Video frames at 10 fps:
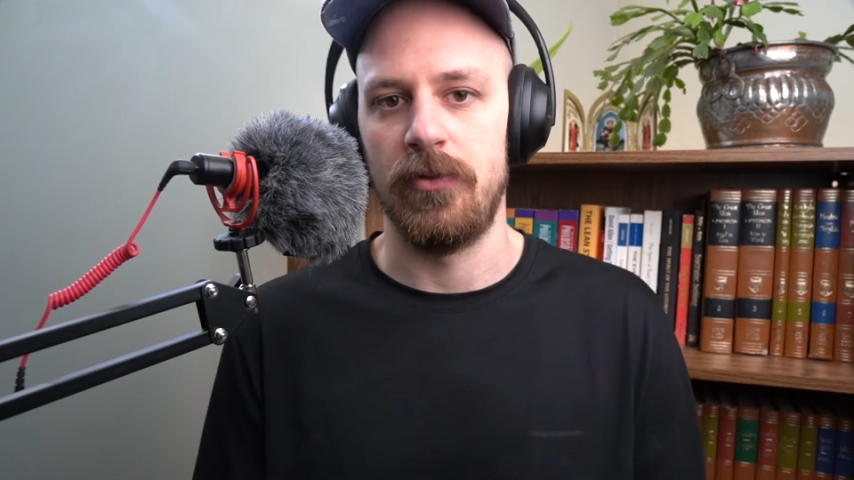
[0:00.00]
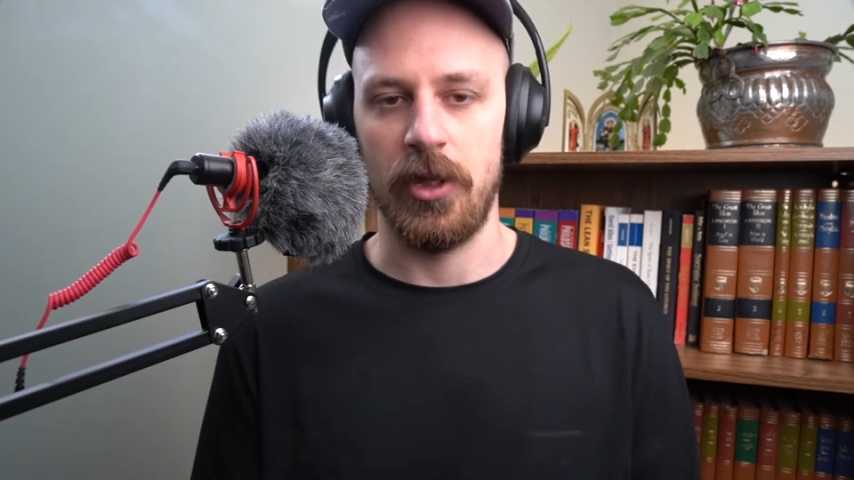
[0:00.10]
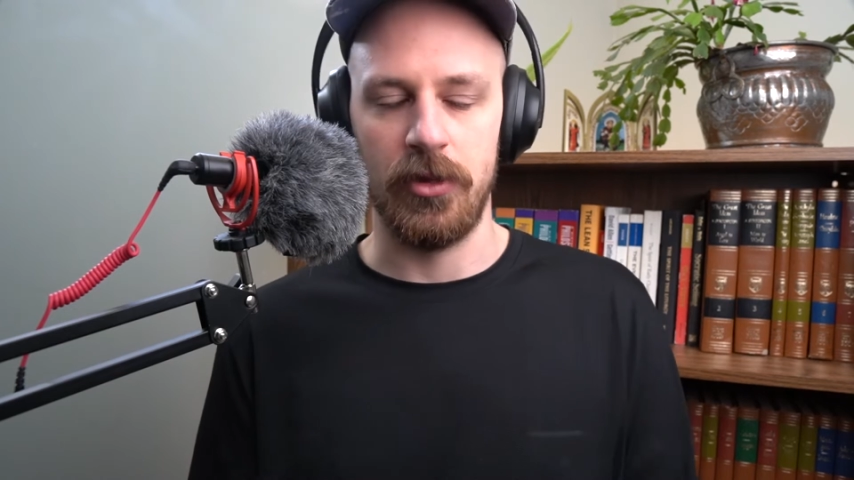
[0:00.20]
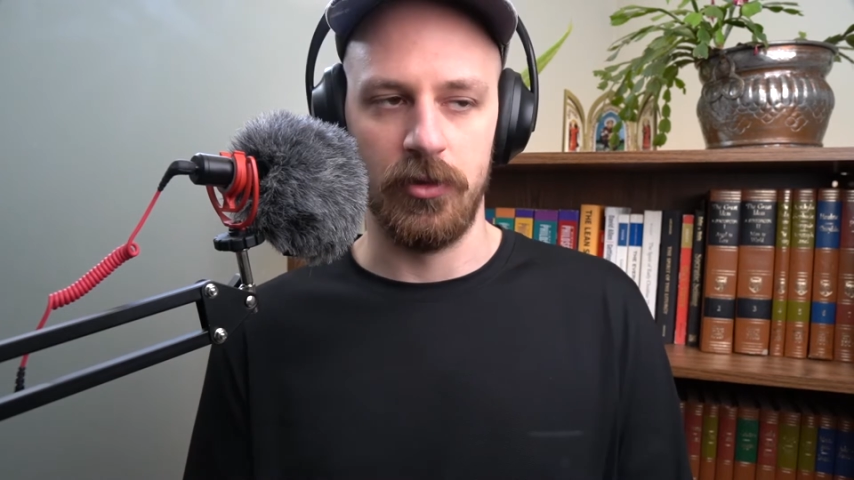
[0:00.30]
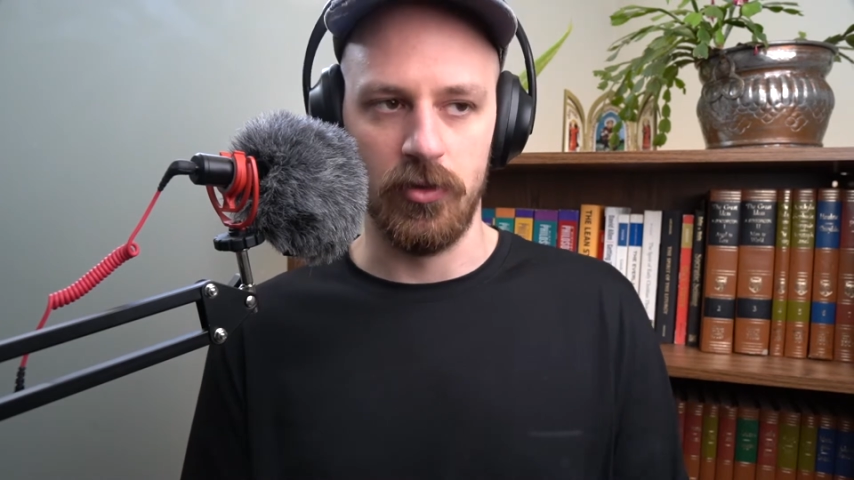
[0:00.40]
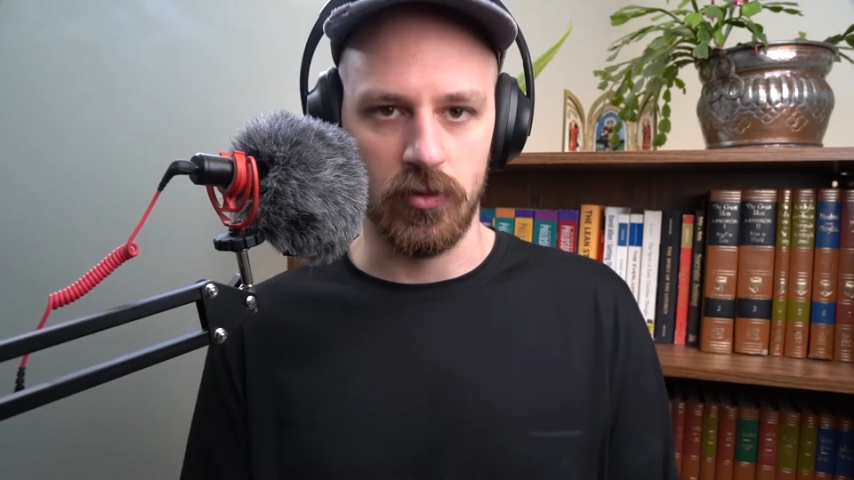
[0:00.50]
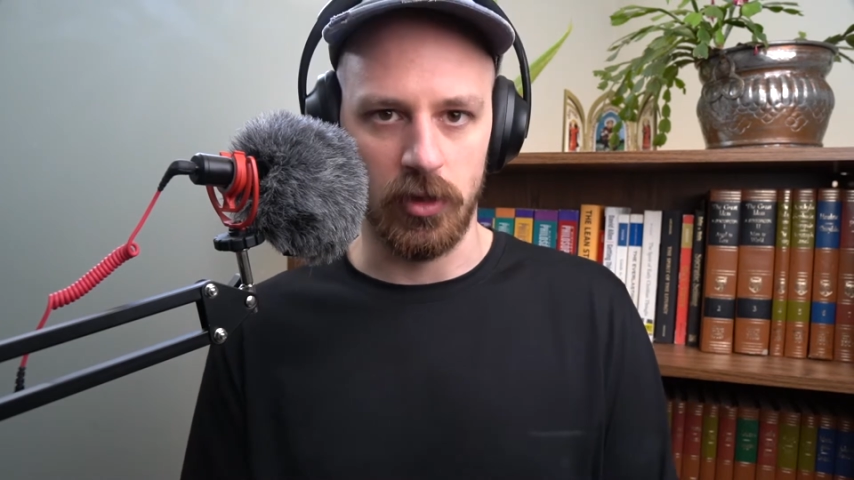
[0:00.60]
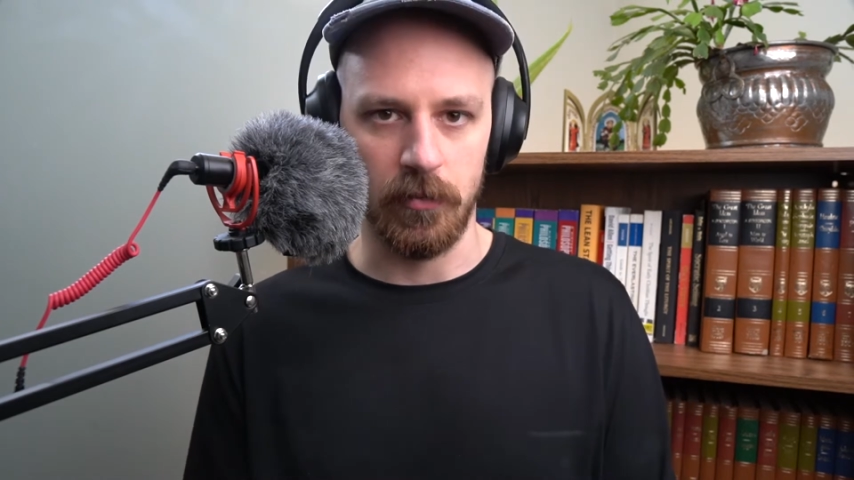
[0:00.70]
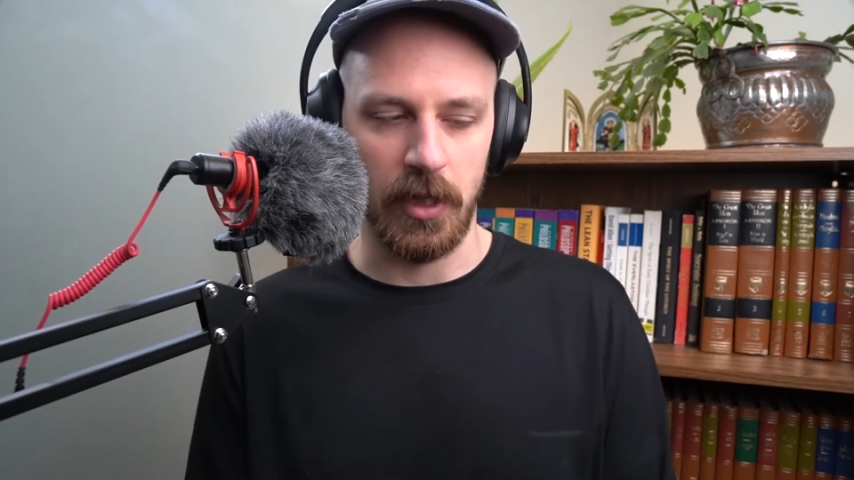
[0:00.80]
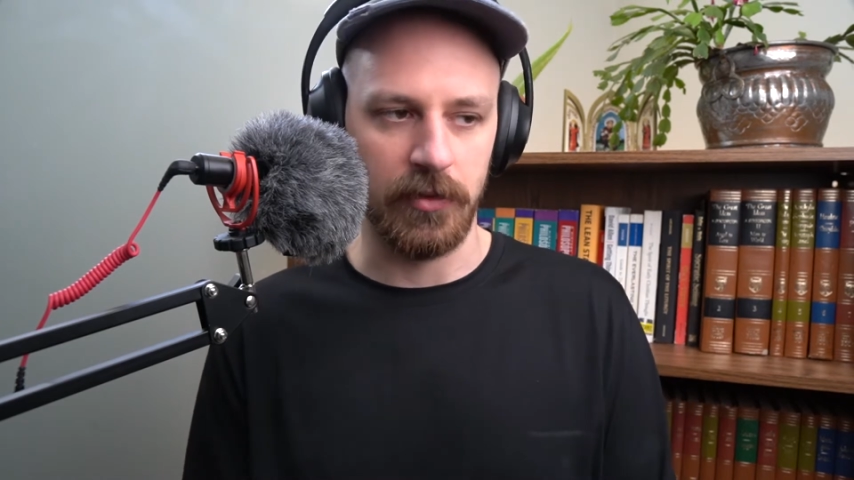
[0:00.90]
than the
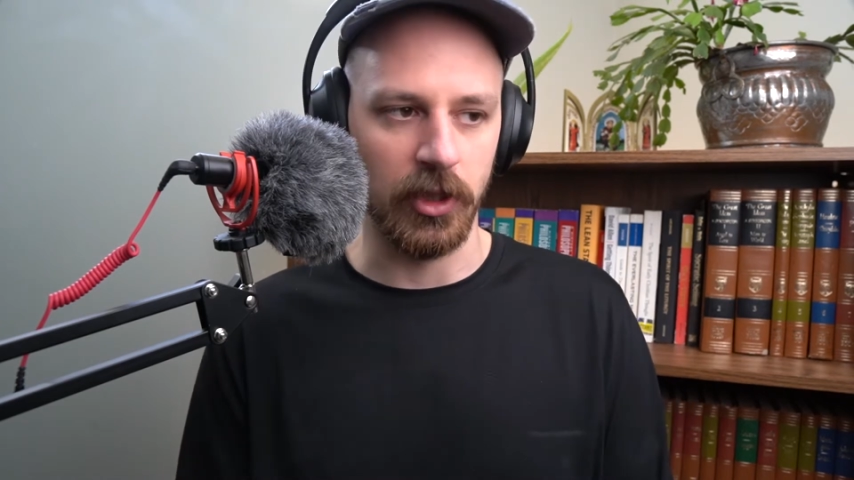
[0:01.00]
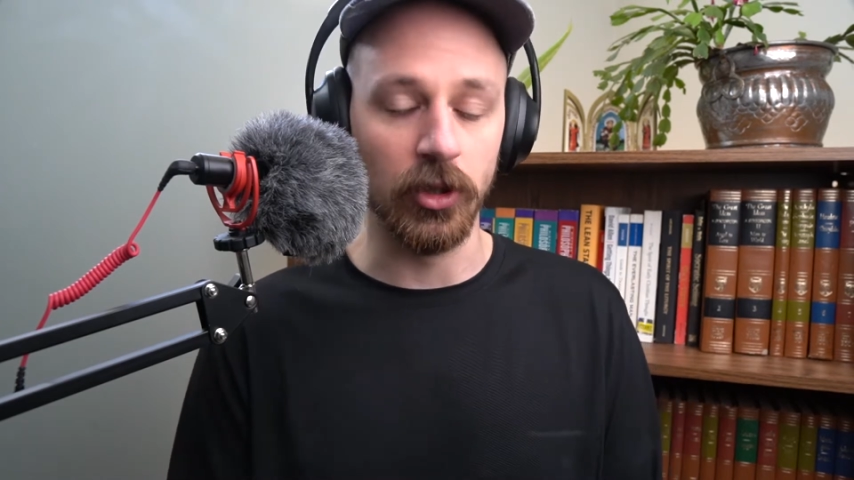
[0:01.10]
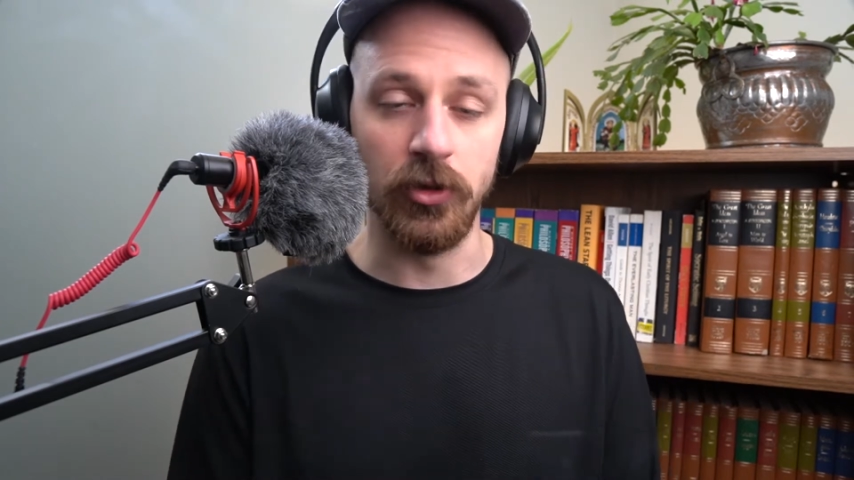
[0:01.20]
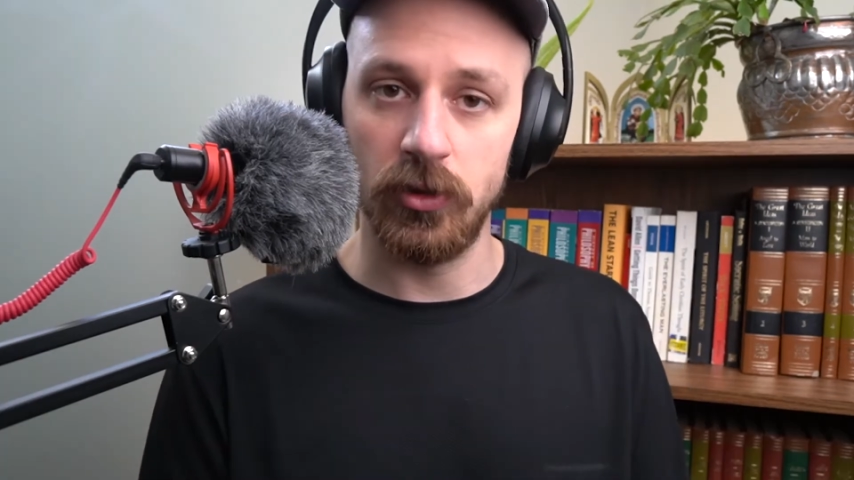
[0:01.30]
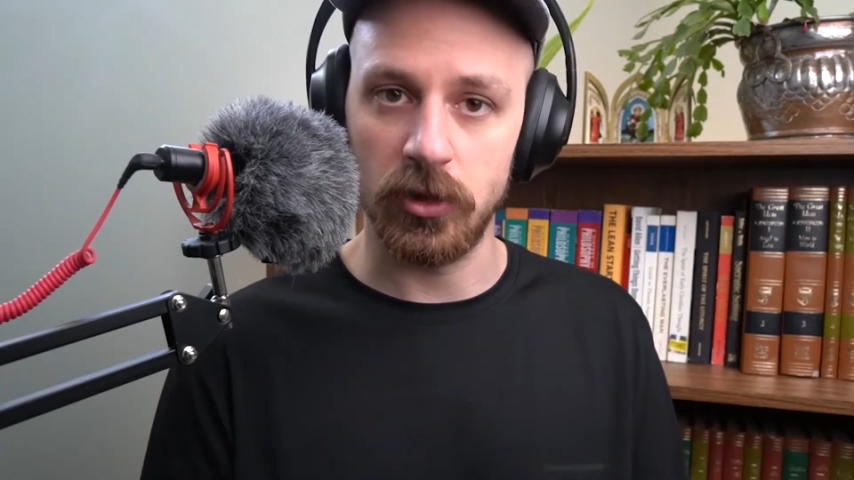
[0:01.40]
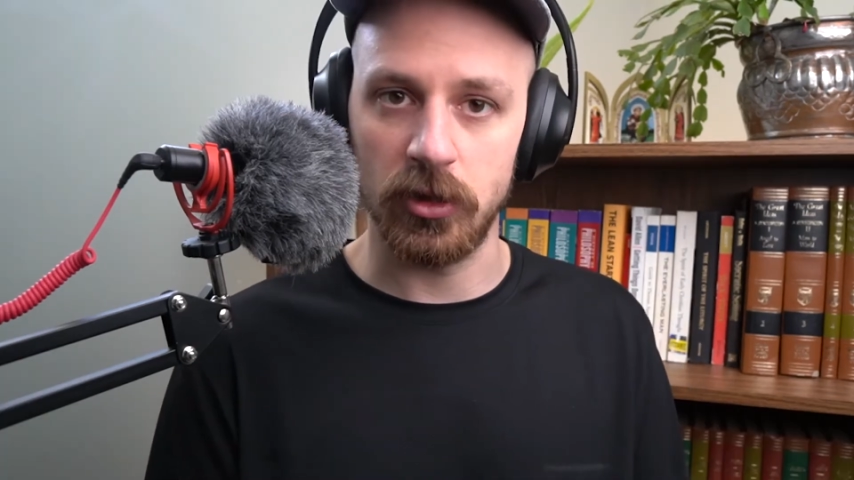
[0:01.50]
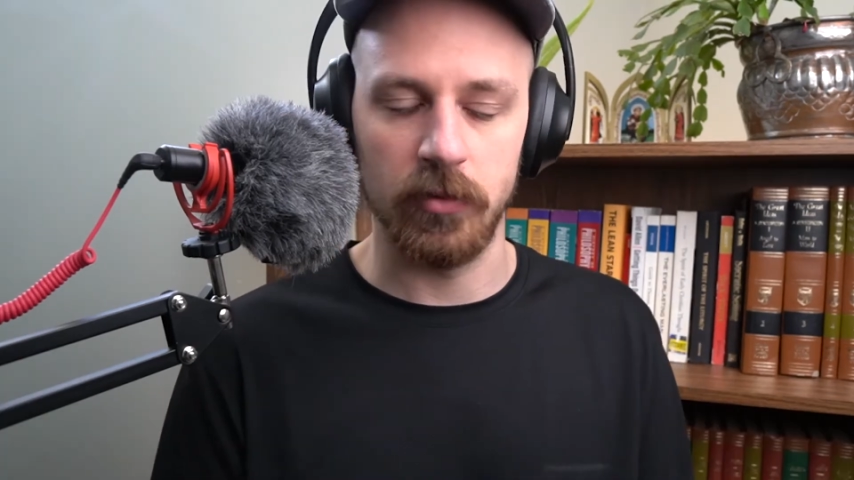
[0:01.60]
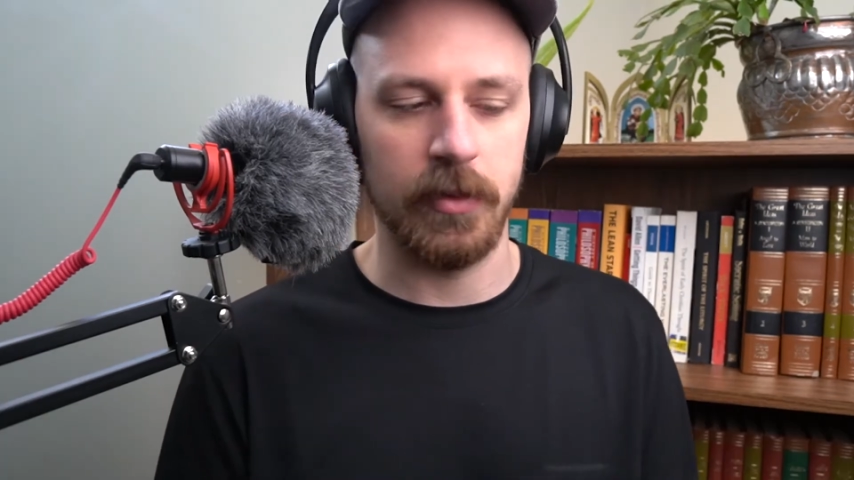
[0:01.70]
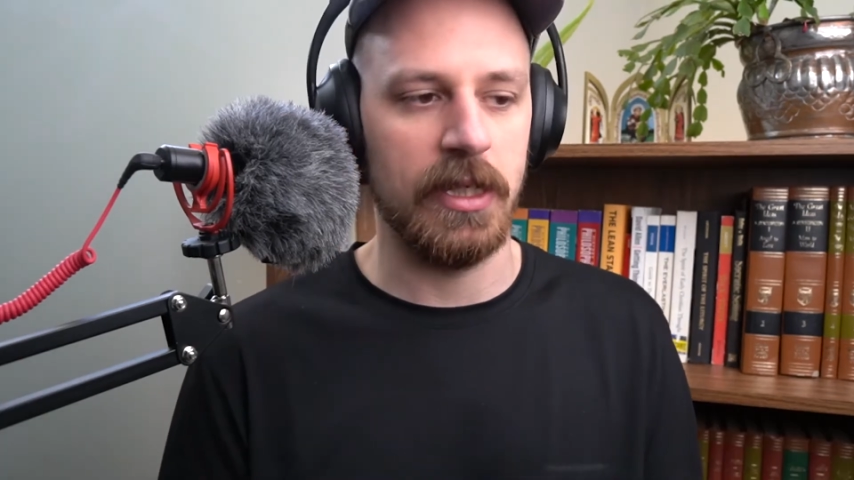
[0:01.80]
norm. I think the norm